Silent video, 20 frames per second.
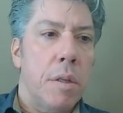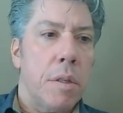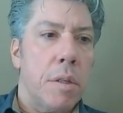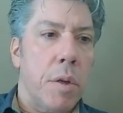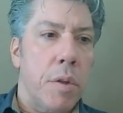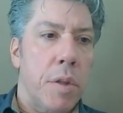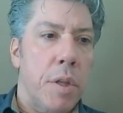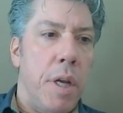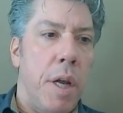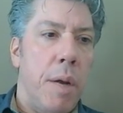
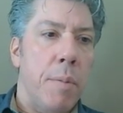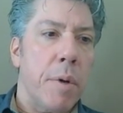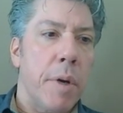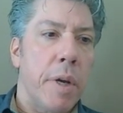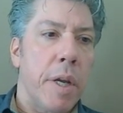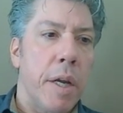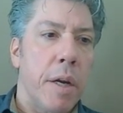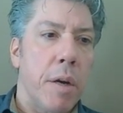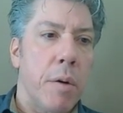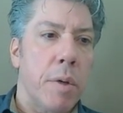So the
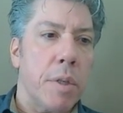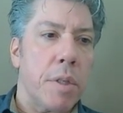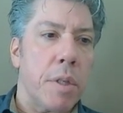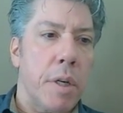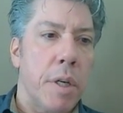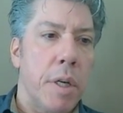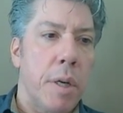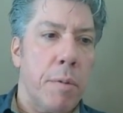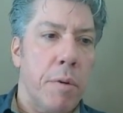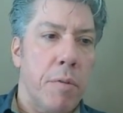number here was
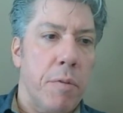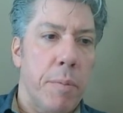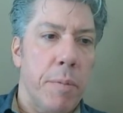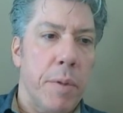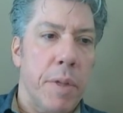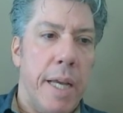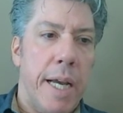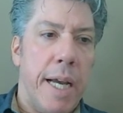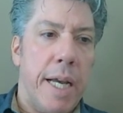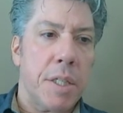our number
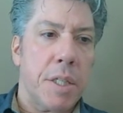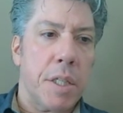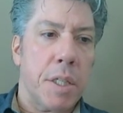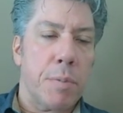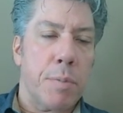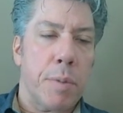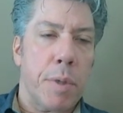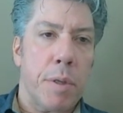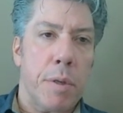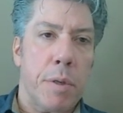from the last
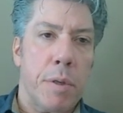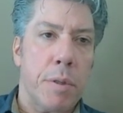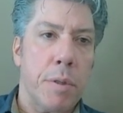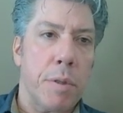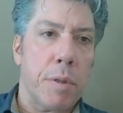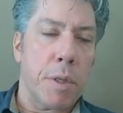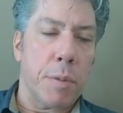exper